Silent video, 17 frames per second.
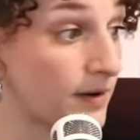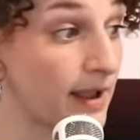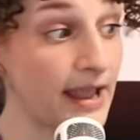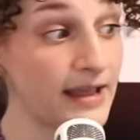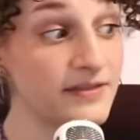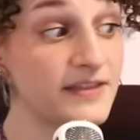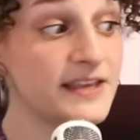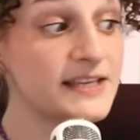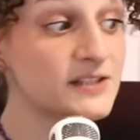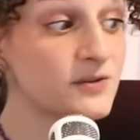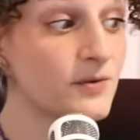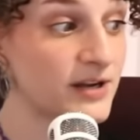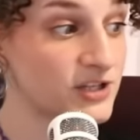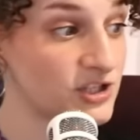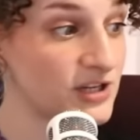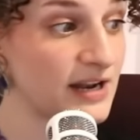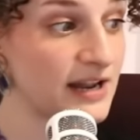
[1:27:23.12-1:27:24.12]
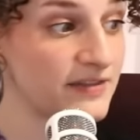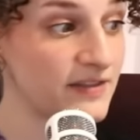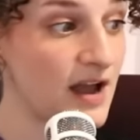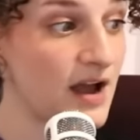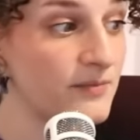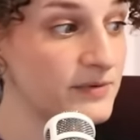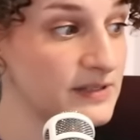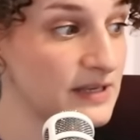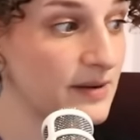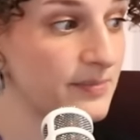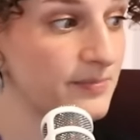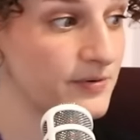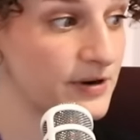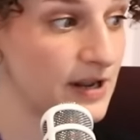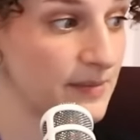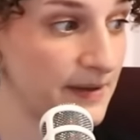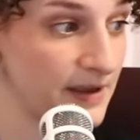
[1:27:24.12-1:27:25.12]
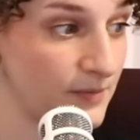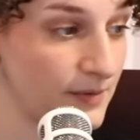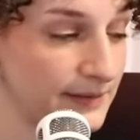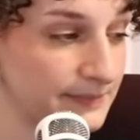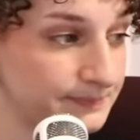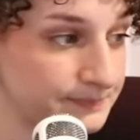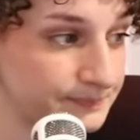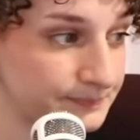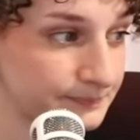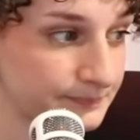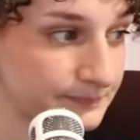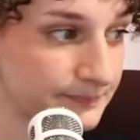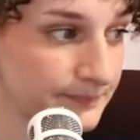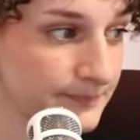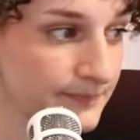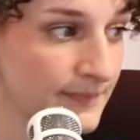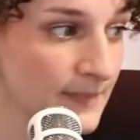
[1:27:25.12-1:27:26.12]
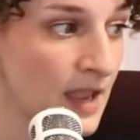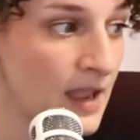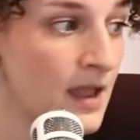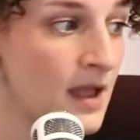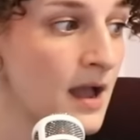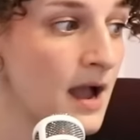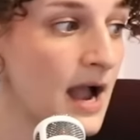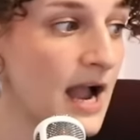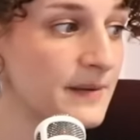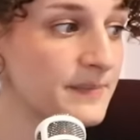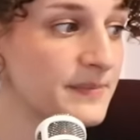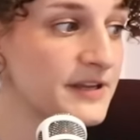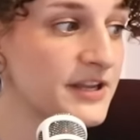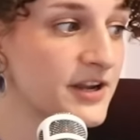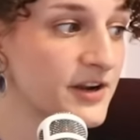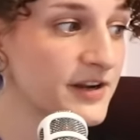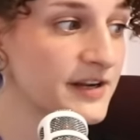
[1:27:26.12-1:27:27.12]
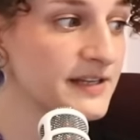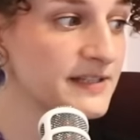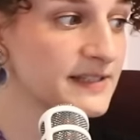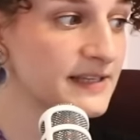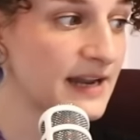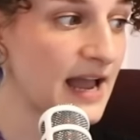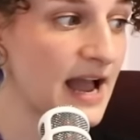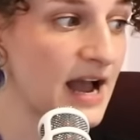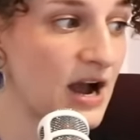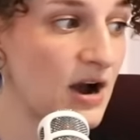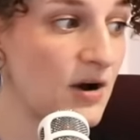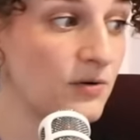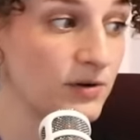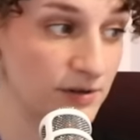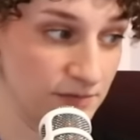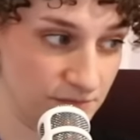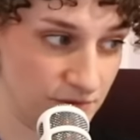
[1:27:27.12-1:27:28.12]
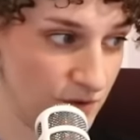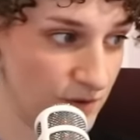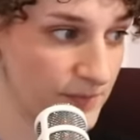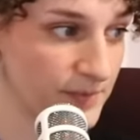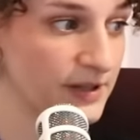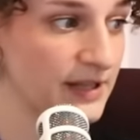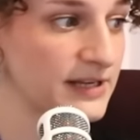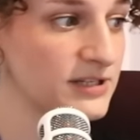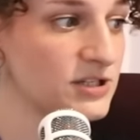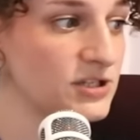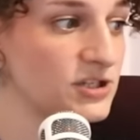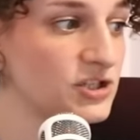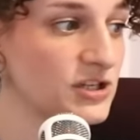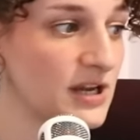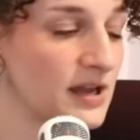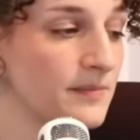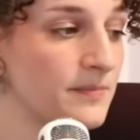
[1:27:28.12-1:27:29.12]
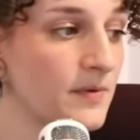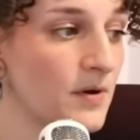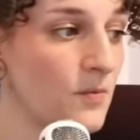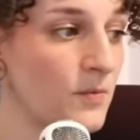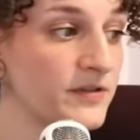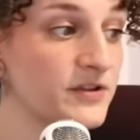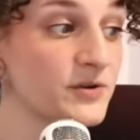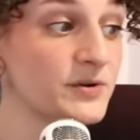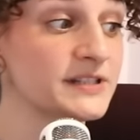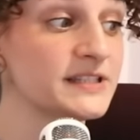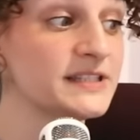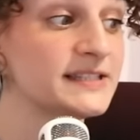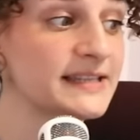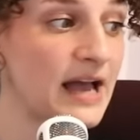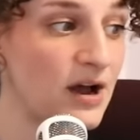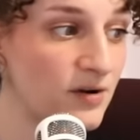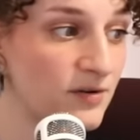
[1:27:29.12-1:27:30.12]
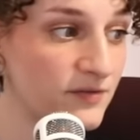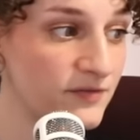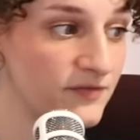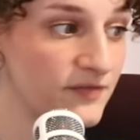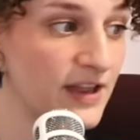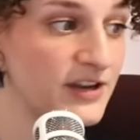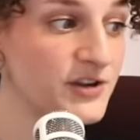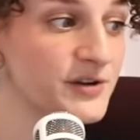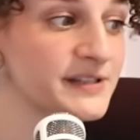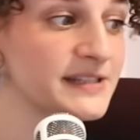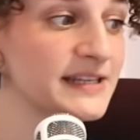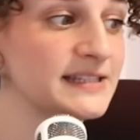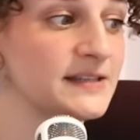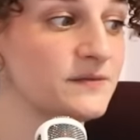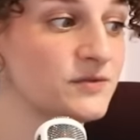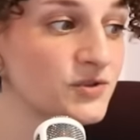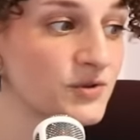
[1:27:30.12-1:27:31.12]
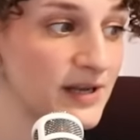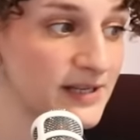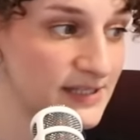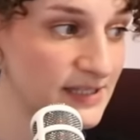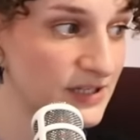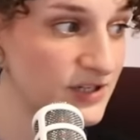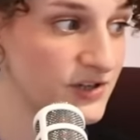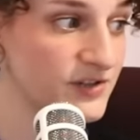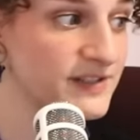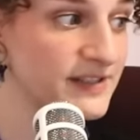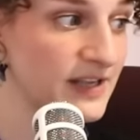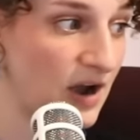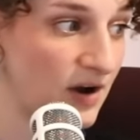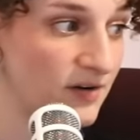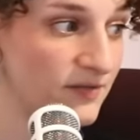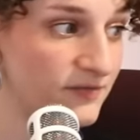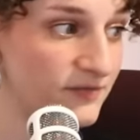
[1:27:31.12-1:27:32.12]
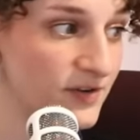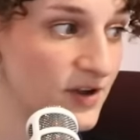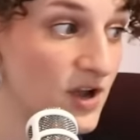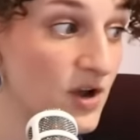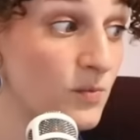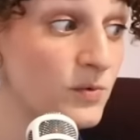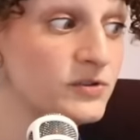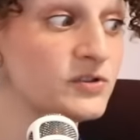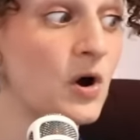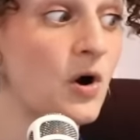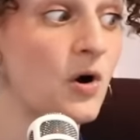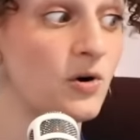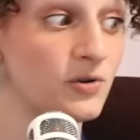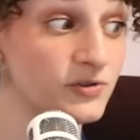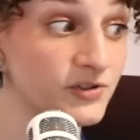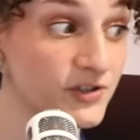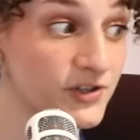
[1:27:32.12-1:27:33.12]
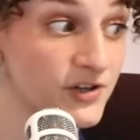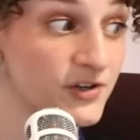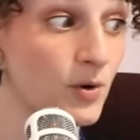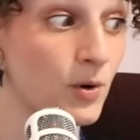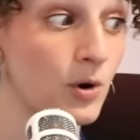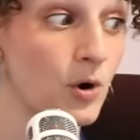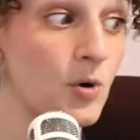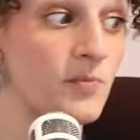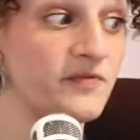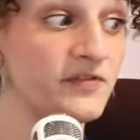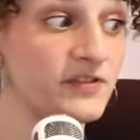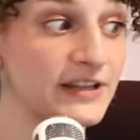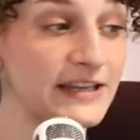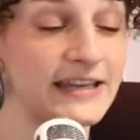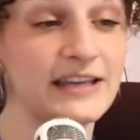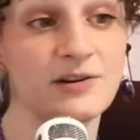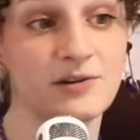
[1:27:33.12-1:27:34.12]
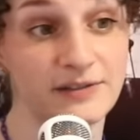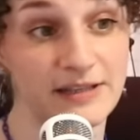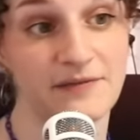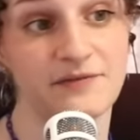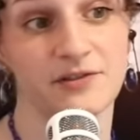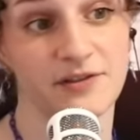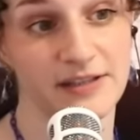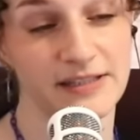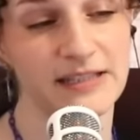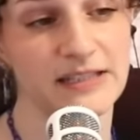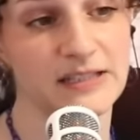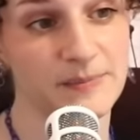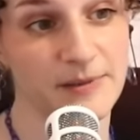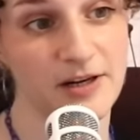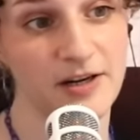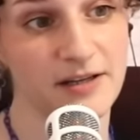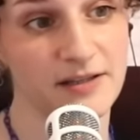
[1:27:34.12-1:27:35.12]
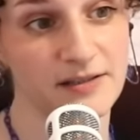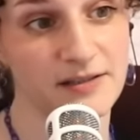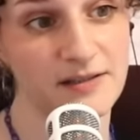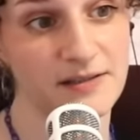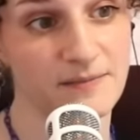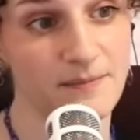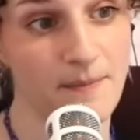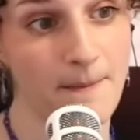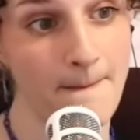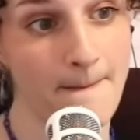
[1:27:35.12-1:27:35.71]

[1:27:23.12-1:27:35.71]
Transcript: Okay, this question I thought was a pretty big one. I'd be curious on how your relationship with yourself and your sense of trust in yourself was altered or hopefully healed after this experience.